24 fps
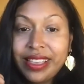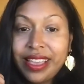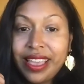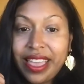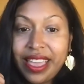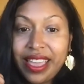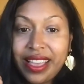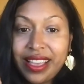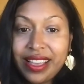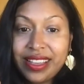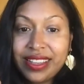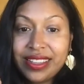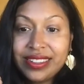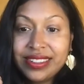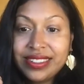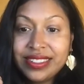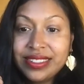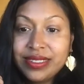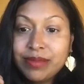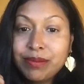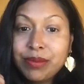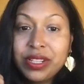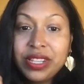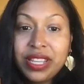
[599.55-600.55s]

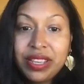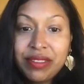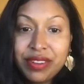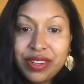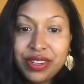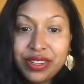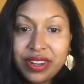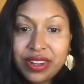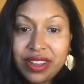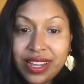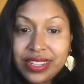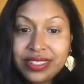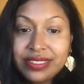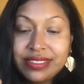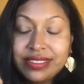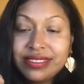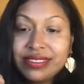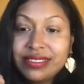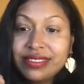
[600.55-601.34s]
and believe it or not,